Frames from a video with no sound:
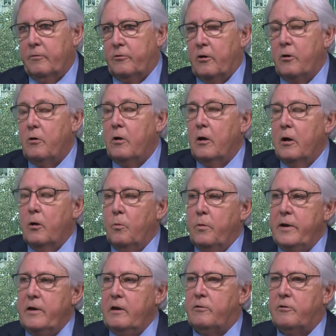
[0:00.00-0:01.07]
So
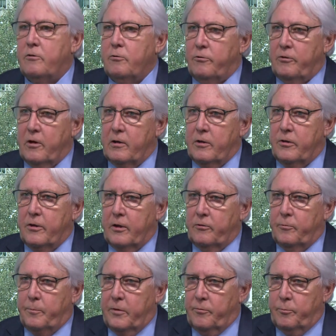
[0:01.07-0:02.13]
we need to do certain
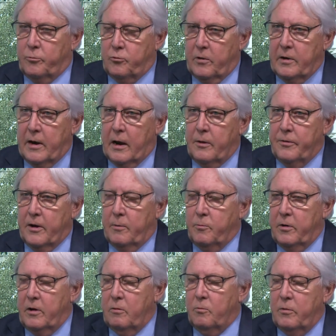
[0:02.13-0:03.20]
things between now and then.
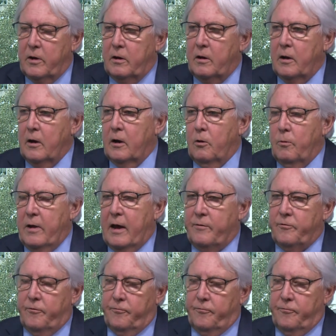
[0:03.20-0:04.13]
We have